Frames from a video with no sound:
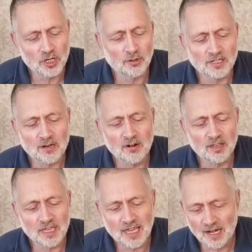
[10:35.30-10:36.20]
don't like the
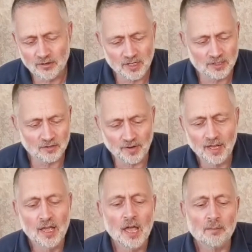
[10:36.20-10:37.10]
yellowness of it,
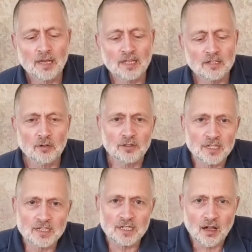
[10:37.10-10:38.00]
but it's got these
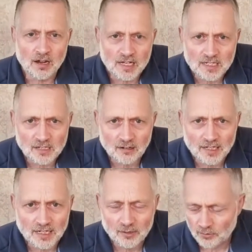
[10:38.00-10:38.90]
tiny
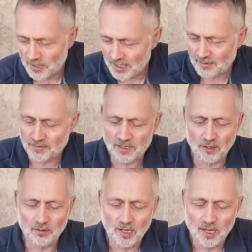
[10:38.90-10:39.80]
little leaves. So
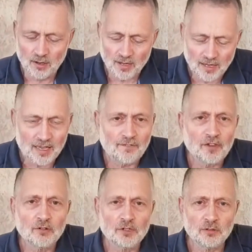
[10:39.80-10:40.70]
if you
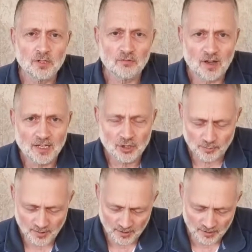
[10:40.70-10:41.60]
do an
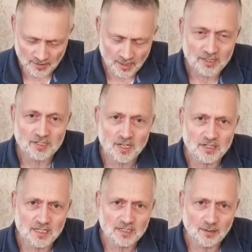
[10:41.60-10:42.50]
arrangement, like say I did
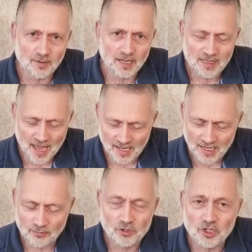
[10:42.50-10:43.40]
something in that and it was
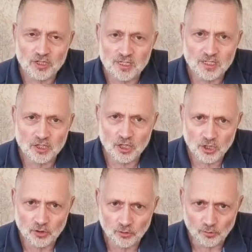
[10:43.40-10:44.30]
just this
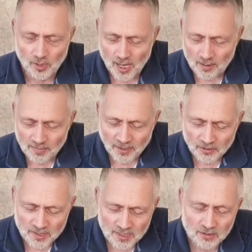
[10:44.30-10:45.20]
yew, because
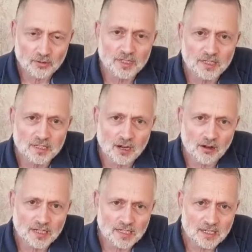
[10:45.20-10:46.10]
it's got these
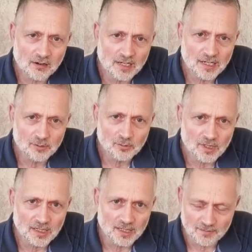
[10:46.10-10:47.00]
tiny little
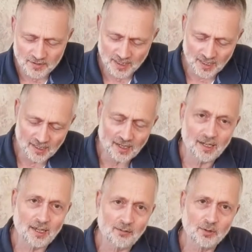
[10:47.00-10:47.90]
leaves,
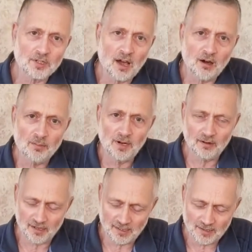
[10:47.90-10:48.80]
it would
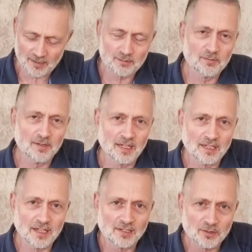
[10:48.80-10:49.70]
harmonise.
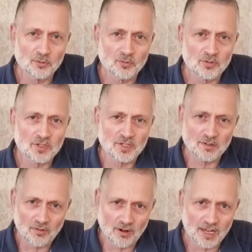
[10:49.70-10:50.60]
It's all to the
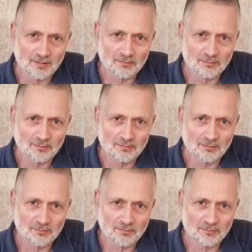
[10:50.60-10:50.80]
right